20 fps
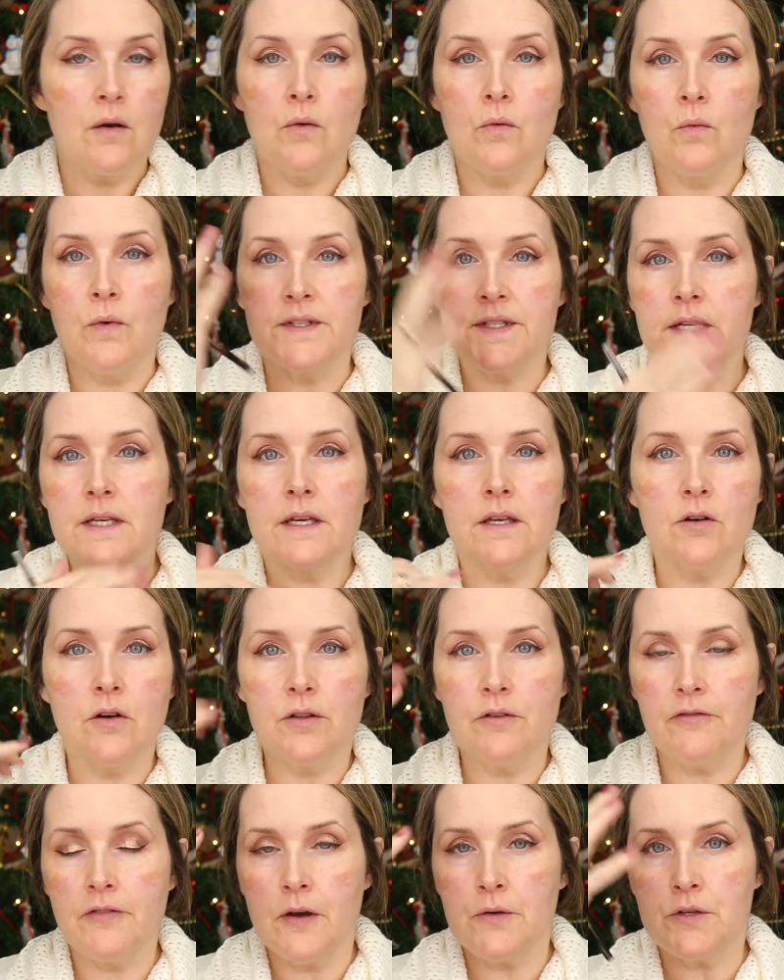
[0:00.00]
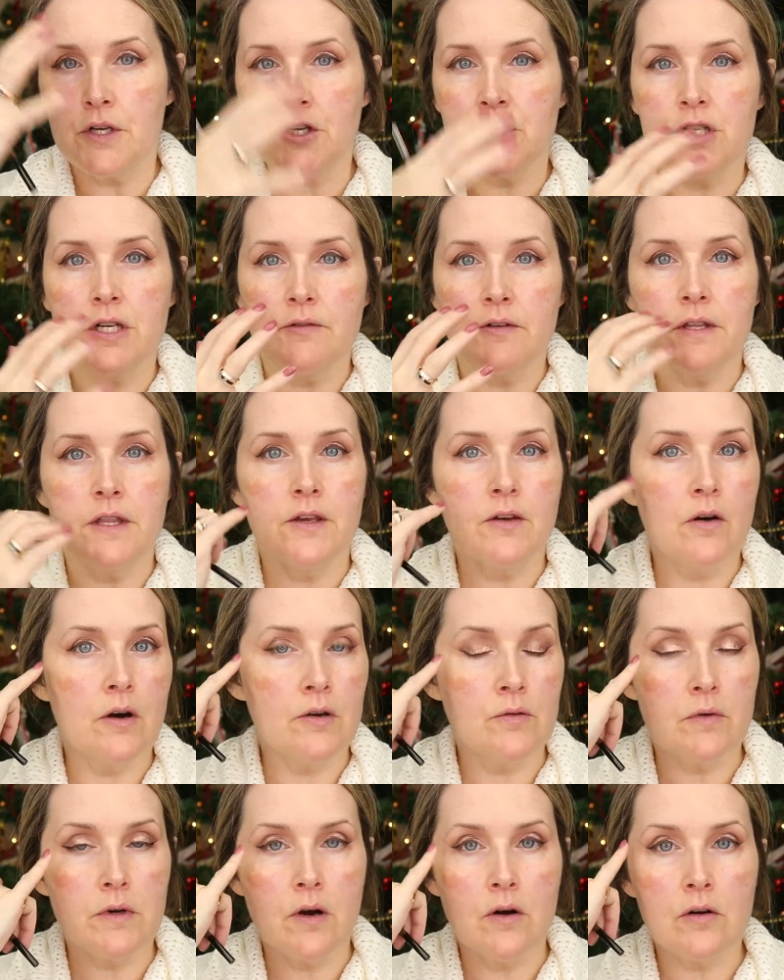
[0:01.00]
once I get all the foundation, everything
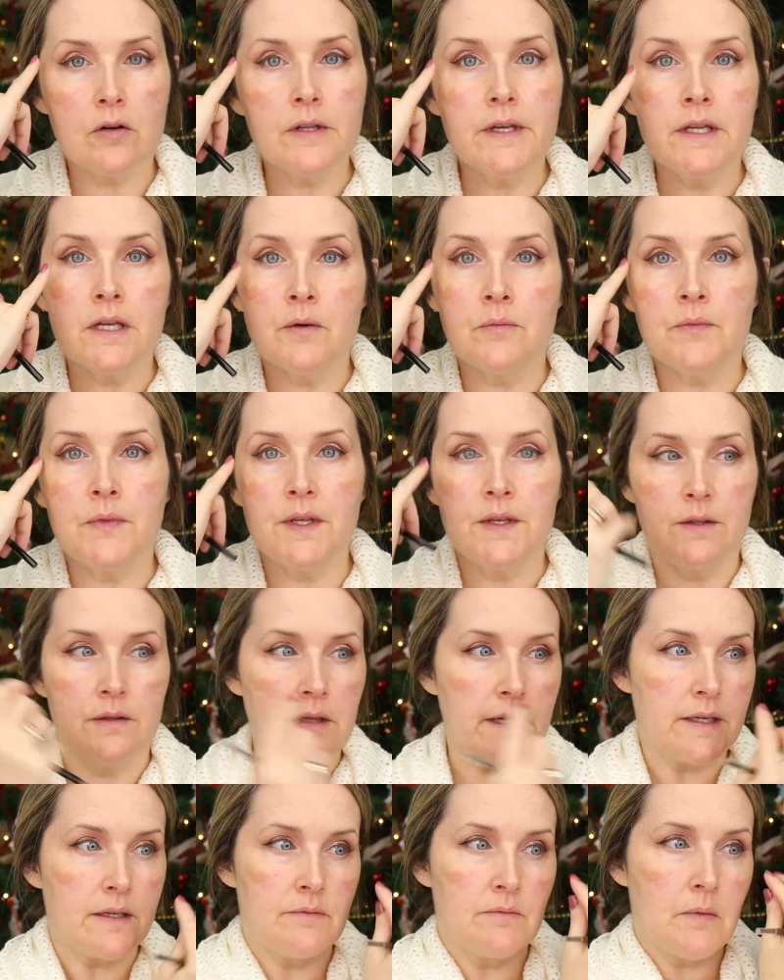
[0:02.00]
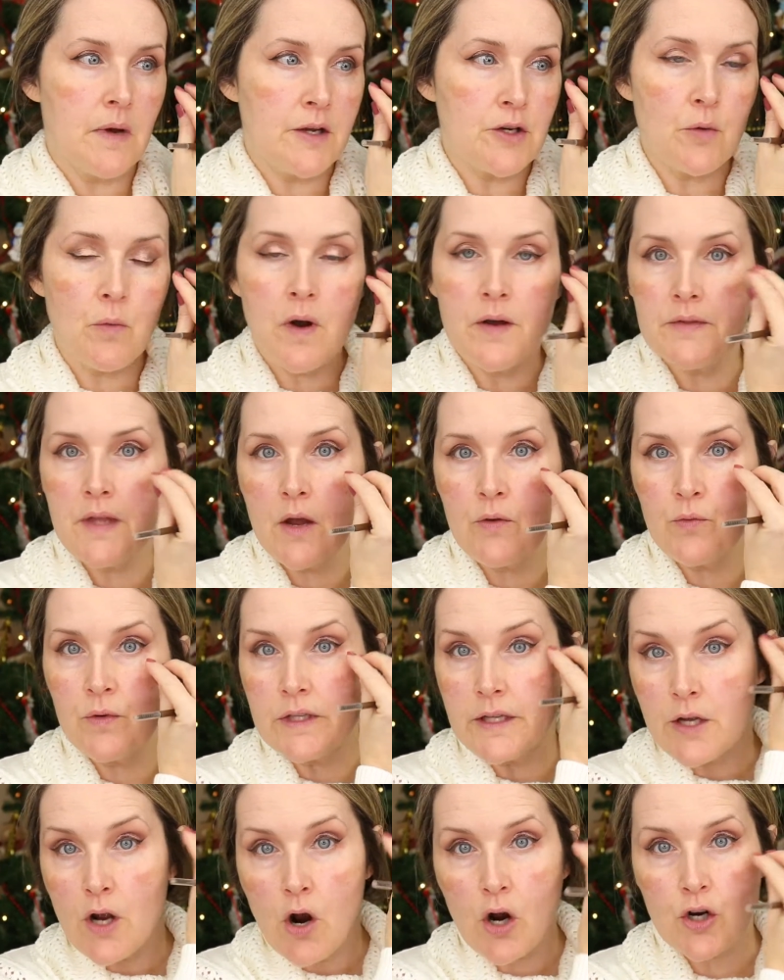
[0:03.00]
on, I'll clean up the, like, I don't want that
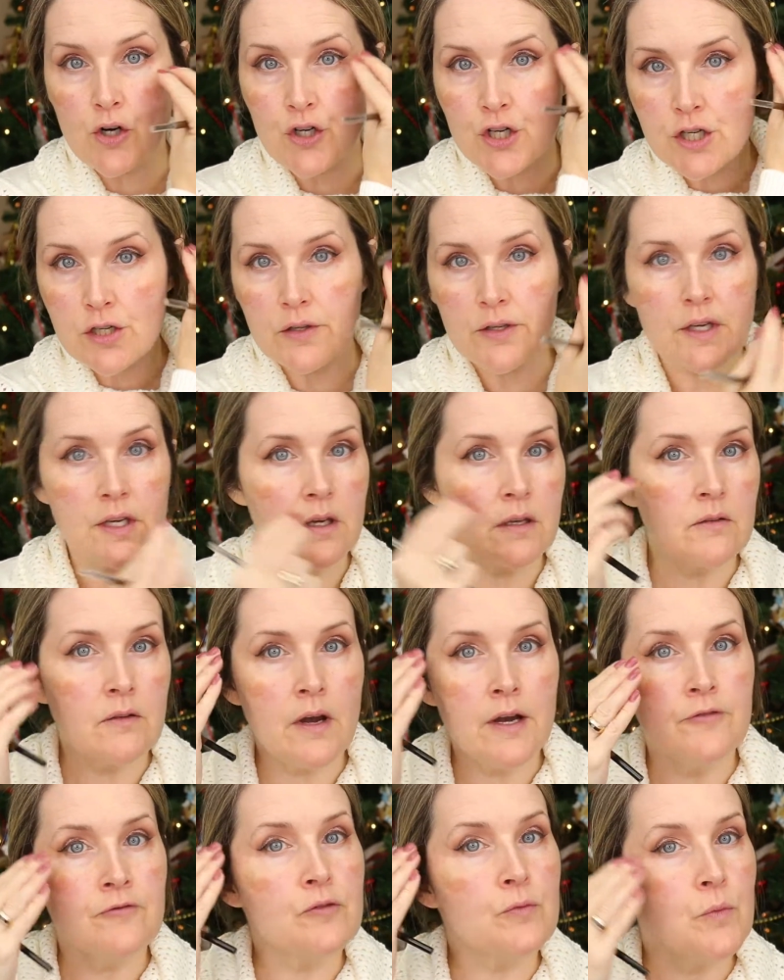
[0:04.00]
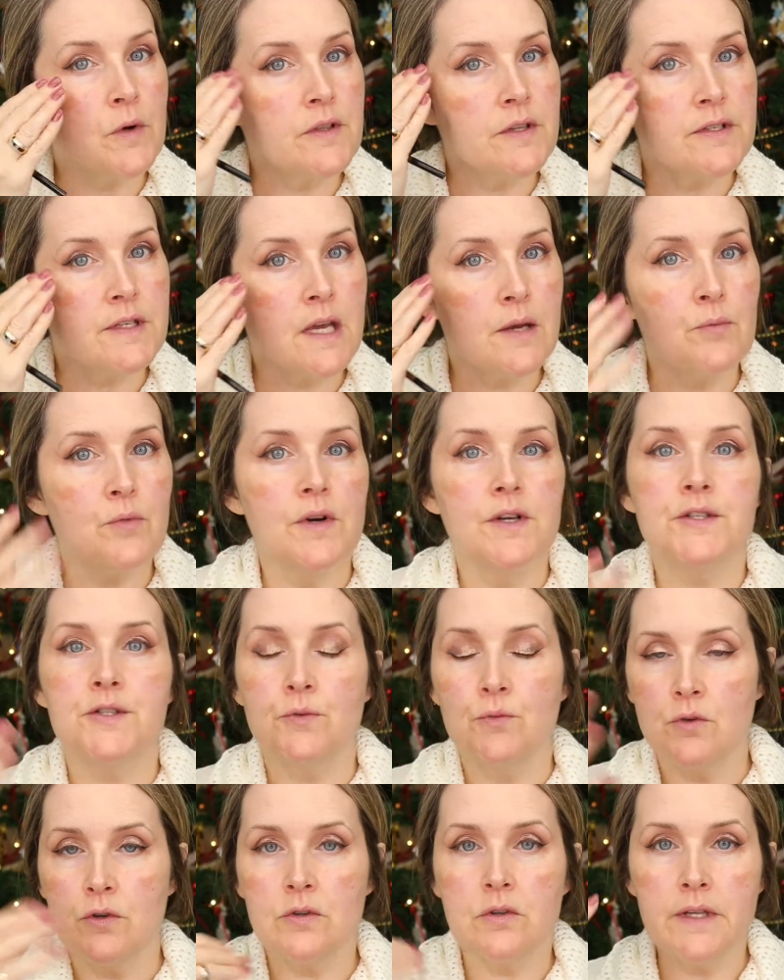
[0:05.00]
really harsh looking line from where the tape was, so
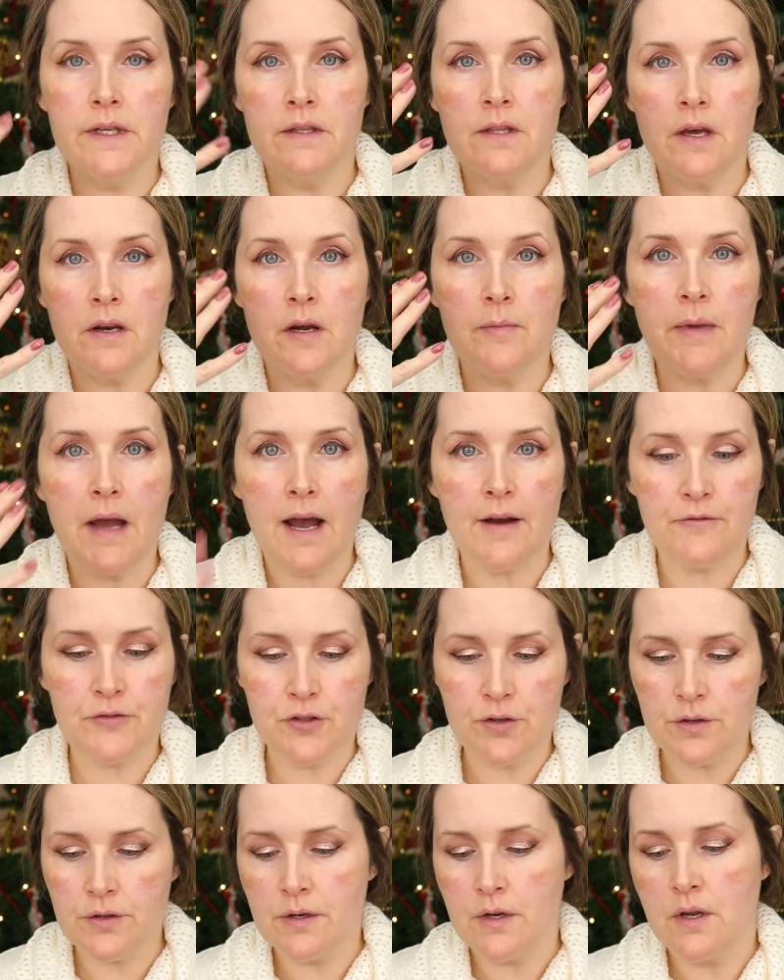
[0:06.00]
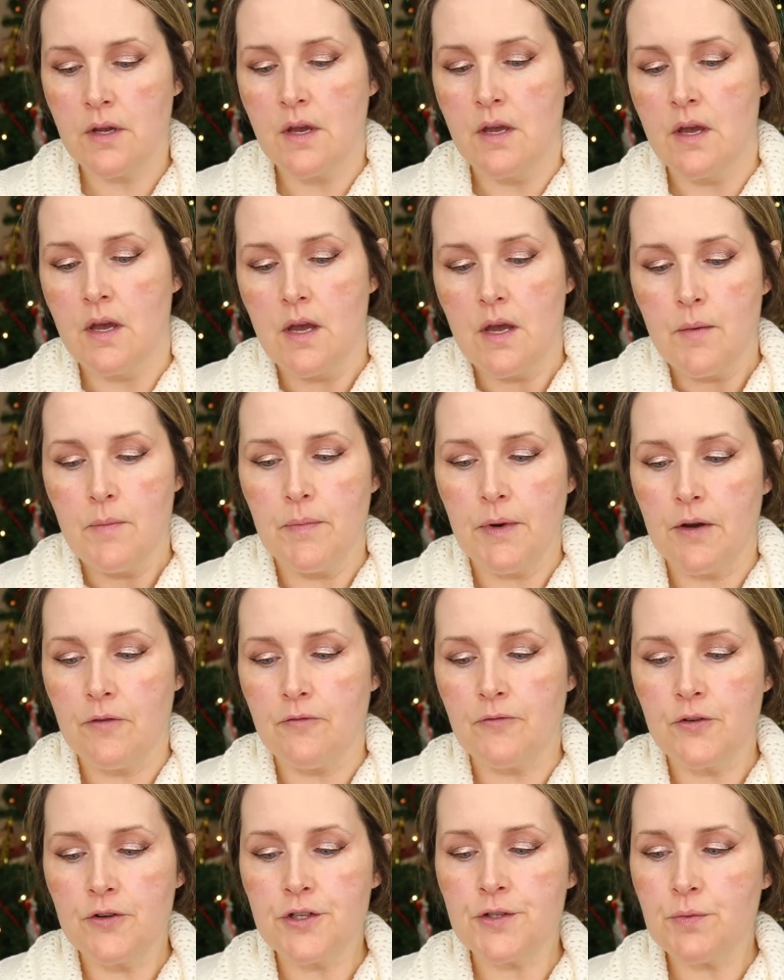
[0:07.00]
we'll clean that up after.
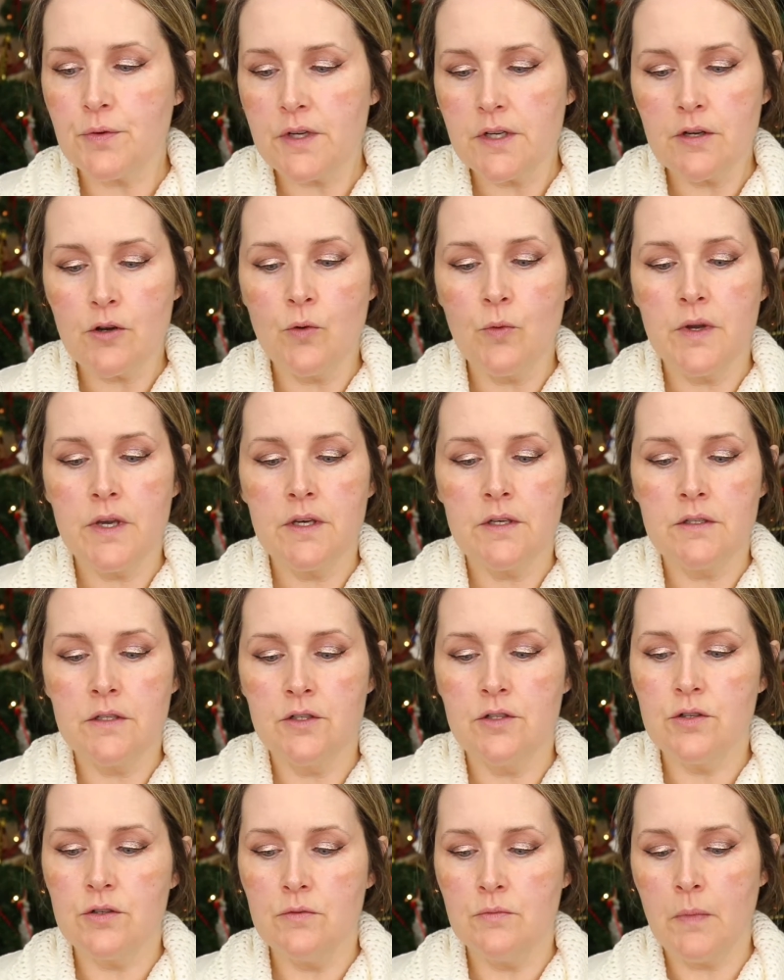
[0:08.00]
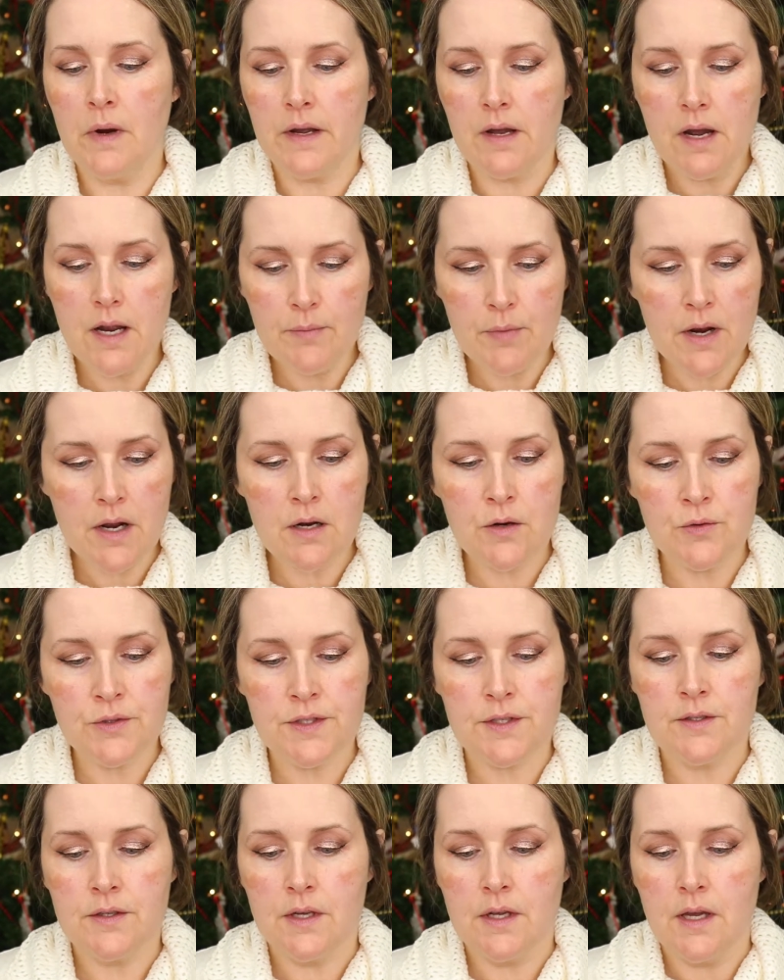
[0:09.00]
But first we're going to go in and do my
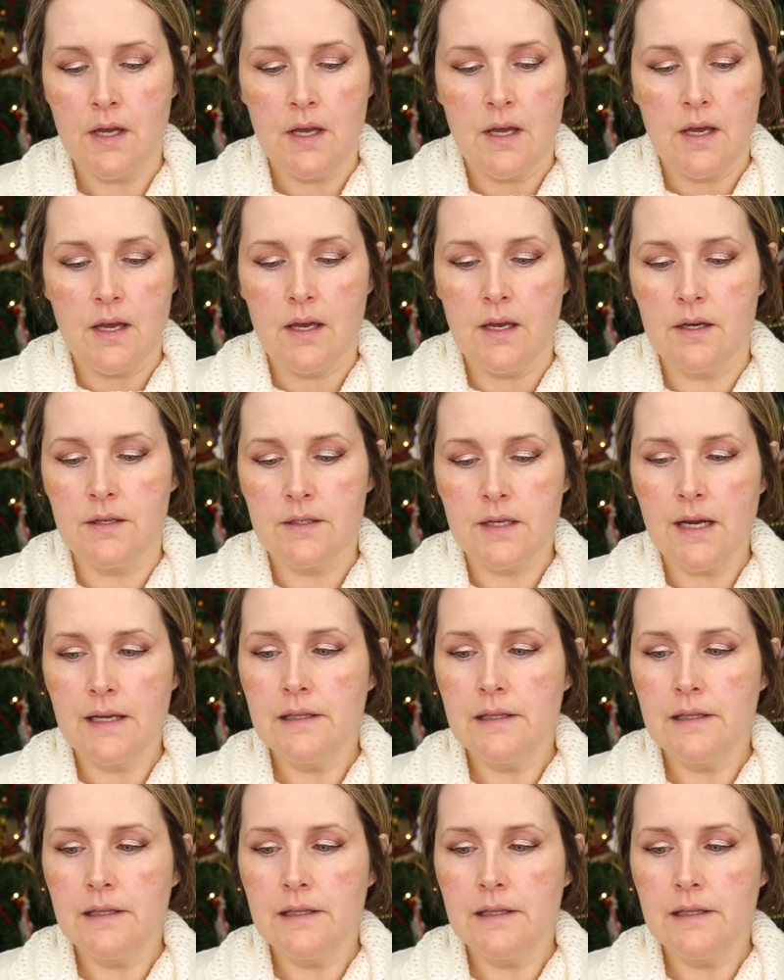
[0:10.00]
eyebrows. And I